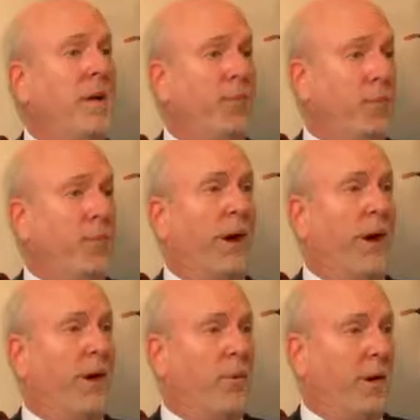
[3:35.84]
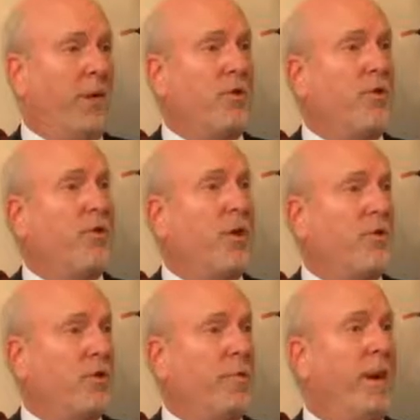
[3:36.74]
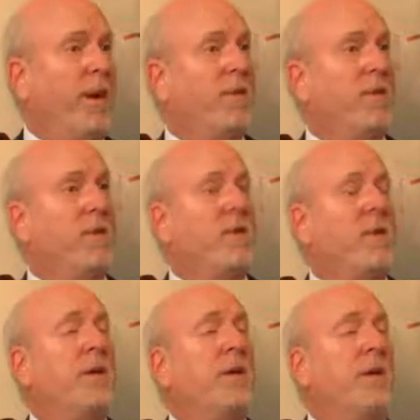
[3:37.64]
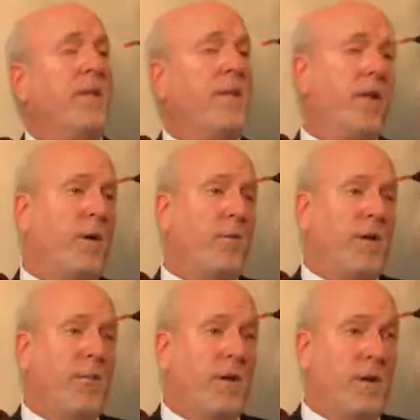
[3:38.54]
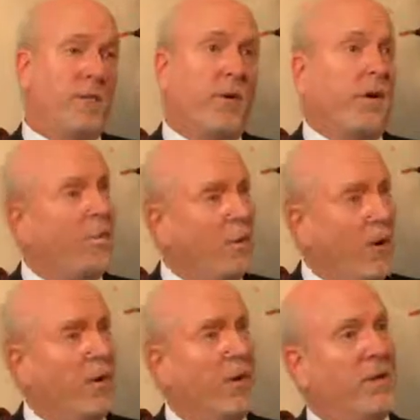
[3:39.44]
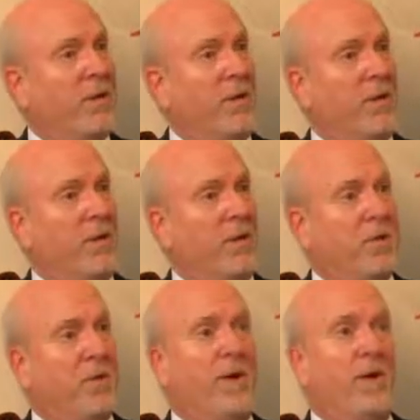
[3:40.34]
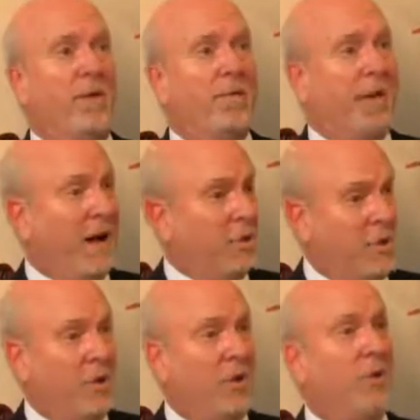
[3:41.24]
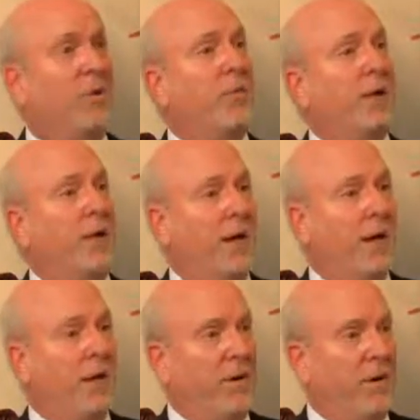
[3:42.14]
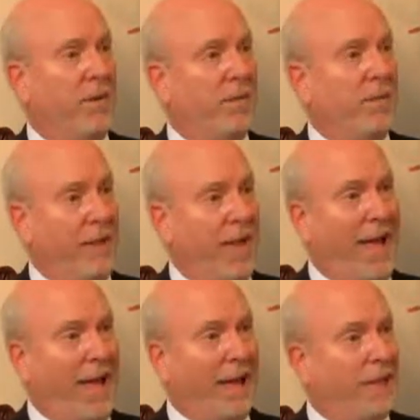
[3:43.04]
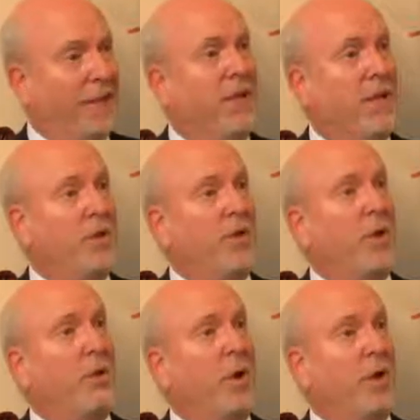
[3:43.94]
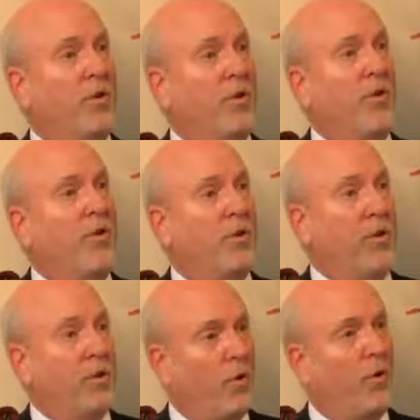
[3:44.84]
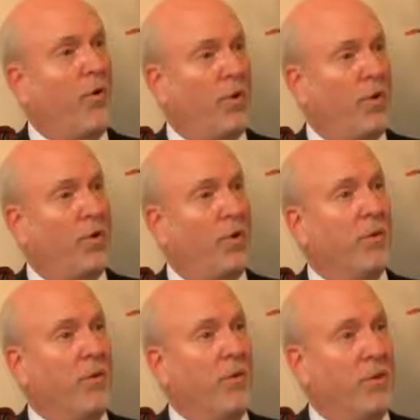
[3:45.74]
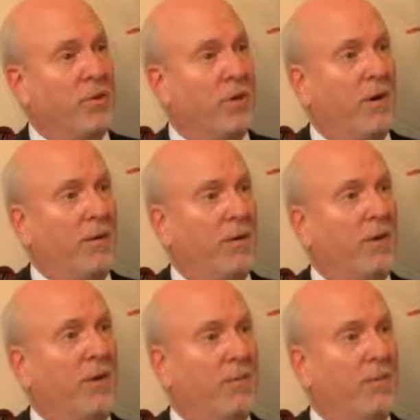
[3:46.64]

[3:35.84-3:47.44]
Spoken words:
from prior relationships or marriages, then there might be different components, such as vows to children and other activities that you'd want to do to incorporate the children into the ceremony.